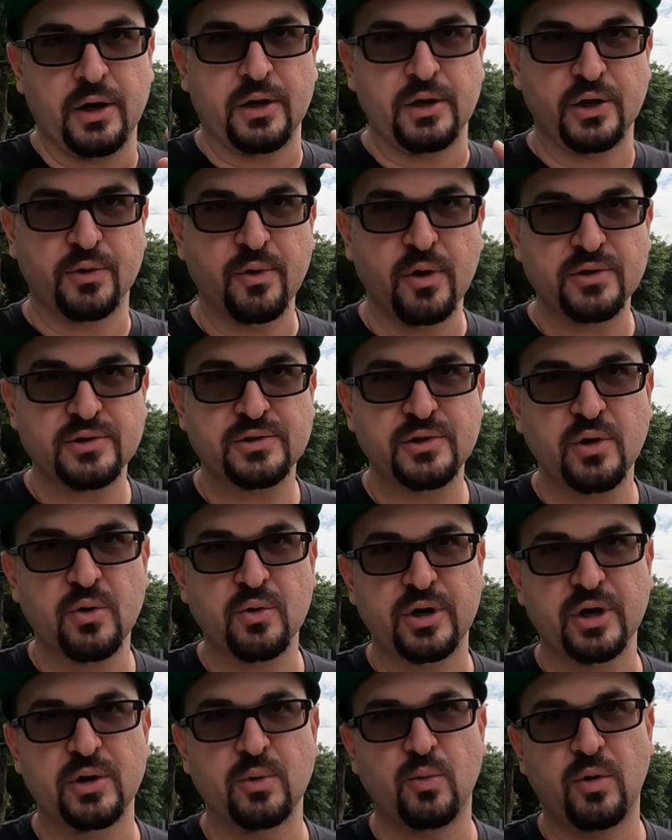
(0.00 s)
You're also
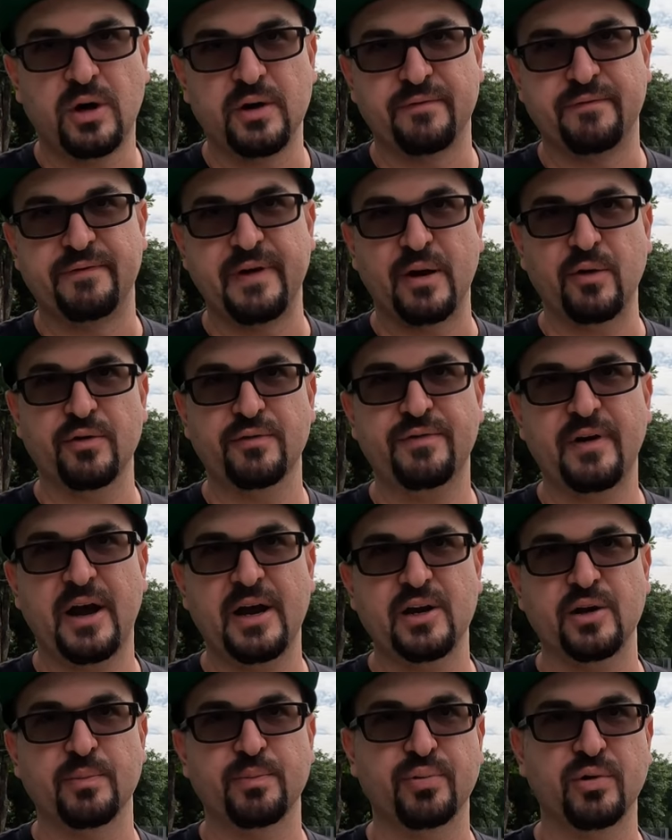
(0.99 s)
gonna wanna verify
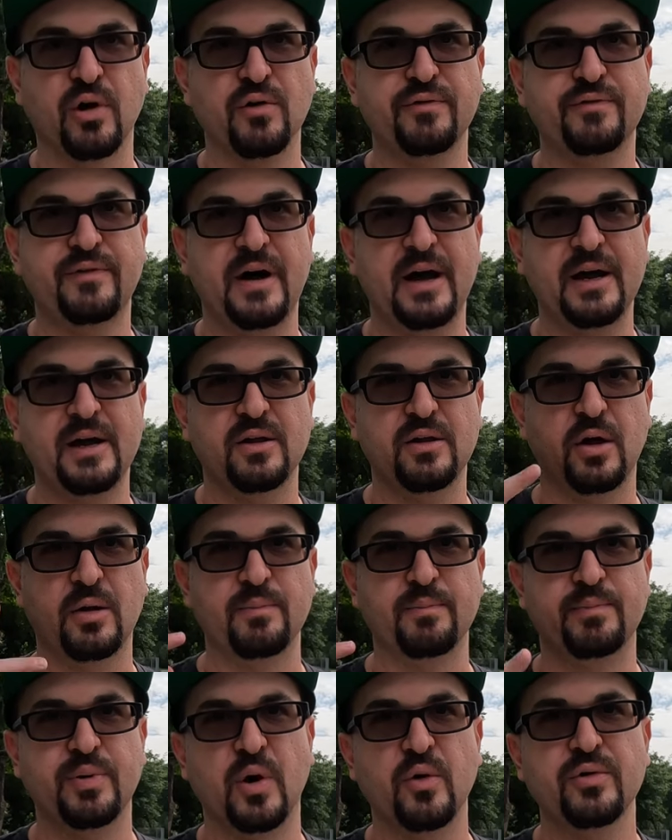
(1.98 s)
your profile
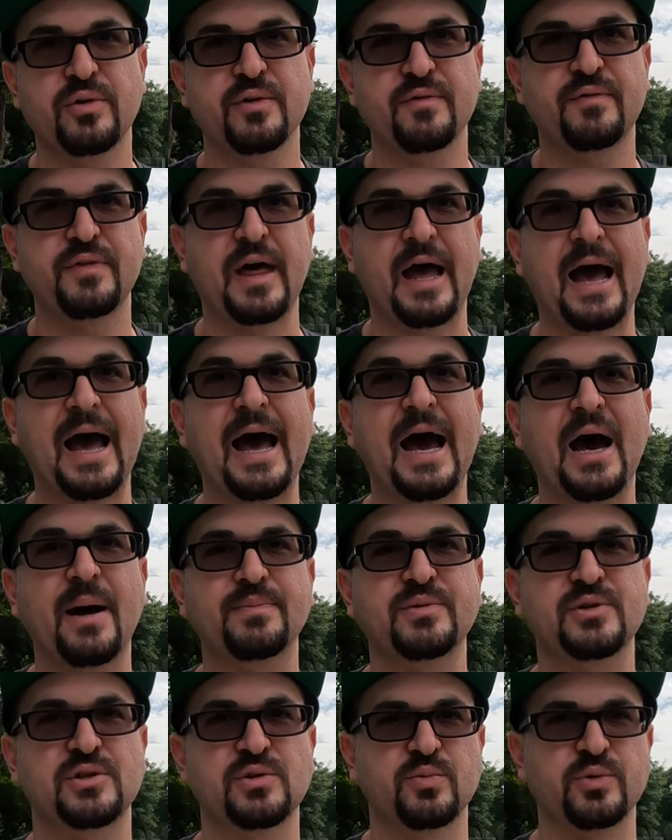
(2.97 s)
on both of the
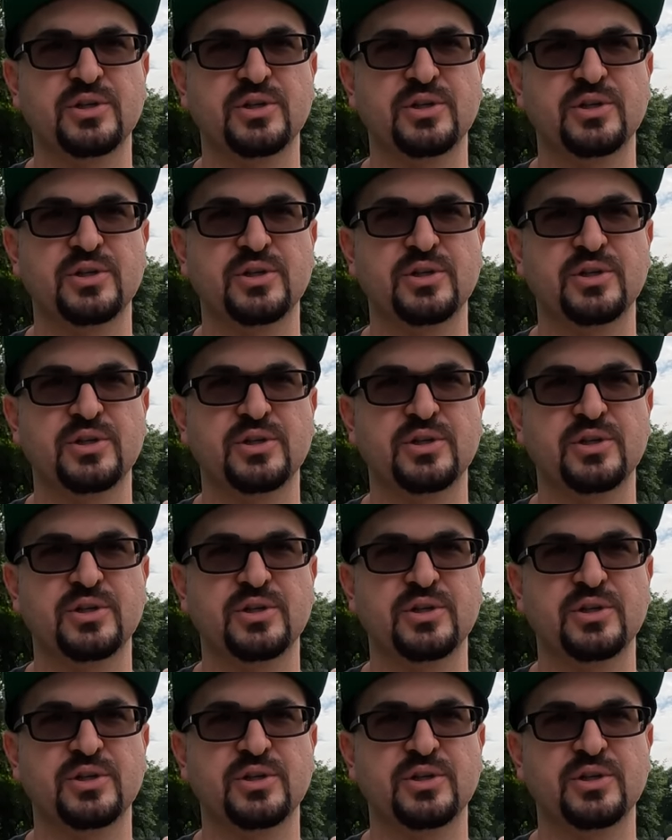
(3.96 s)
apps,